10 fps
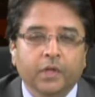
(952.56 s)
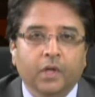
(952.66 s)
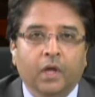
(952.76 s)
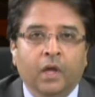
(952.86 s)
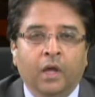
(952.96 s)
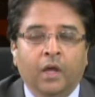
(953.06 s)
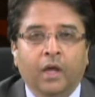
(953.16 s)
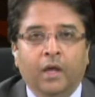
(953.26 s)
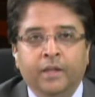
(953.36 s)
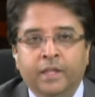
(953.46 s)

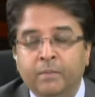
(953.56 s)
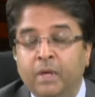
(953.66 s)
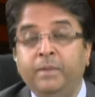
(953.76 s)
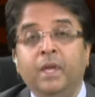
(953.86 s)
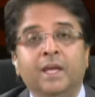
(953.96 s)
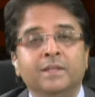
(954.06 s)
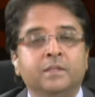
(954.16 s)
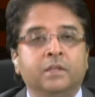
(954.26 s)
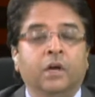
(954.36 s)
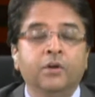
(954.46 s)
They may be
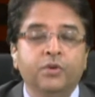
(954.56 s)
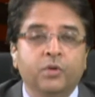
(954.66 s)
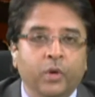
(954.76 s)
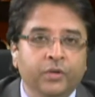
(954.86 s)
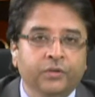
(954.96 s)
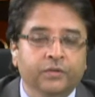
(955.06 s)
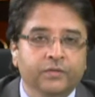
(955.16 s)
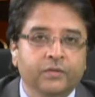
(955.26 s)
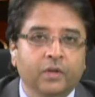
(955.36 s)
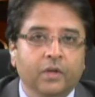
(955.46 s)
asked 100
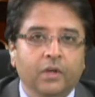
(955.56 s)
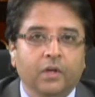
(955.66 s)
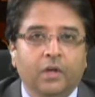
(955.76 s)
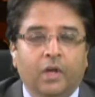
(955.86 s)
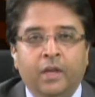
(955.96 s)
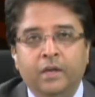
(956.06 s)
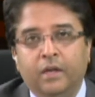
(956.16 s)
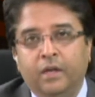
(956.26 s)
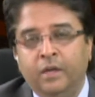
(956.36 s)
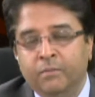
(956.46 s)
questions. And
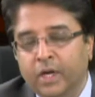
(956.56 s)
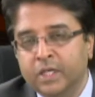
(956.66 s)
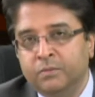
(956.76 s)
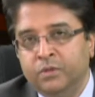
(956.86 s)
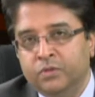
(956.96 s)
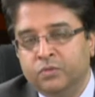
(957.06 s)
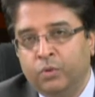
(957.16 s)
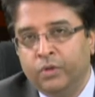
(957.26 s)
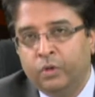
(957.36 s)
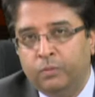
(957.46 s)
in my experience, what
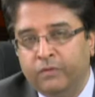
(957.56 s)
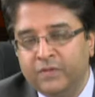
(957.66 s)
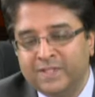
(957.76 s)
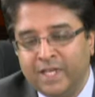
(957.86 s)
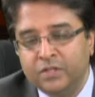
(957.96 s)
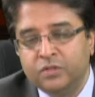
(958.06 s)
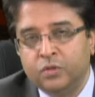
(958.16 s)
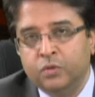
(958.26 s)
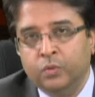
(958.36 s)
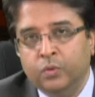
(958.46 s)
the Home Office tends to
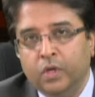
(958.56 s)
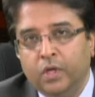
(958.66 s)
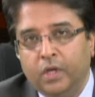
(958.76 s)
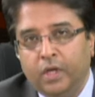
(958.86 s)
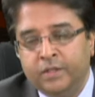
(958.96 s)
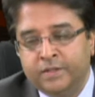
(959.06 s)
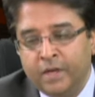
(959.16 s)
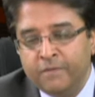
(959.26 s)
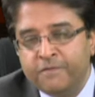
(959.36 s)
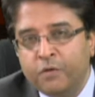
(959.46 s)
do is then
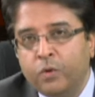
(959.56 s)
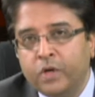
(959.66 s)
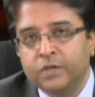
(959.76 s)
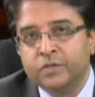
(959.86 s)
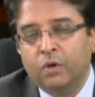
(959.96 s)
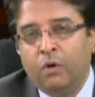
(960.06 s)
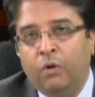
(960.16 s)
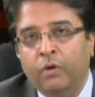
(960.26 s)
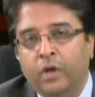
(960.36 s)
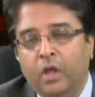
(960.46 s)
focus
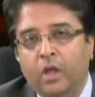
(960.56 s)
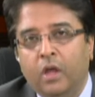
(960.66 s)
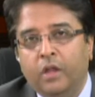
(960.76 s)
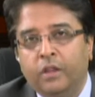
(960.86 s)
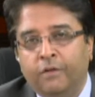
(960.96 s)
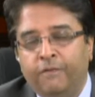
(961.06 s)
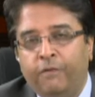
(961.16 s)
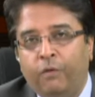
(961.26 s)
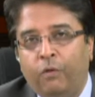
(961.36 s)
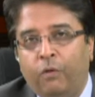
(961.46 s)
on the
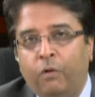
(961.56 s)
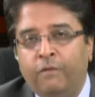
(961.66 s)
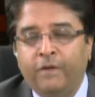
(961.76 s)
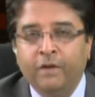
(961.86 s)
4 or 5